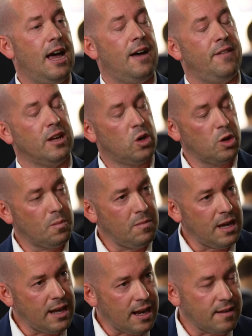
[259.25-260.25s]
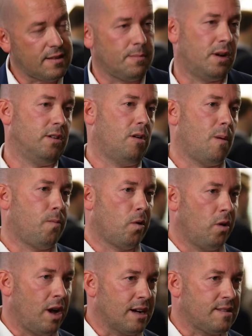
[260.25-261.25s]
having good meetings about our
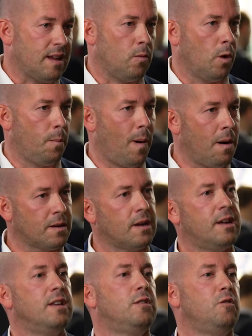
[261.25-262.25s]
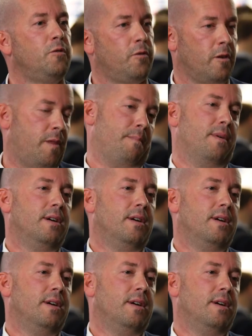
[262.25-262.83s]
products and what Parker can do for them.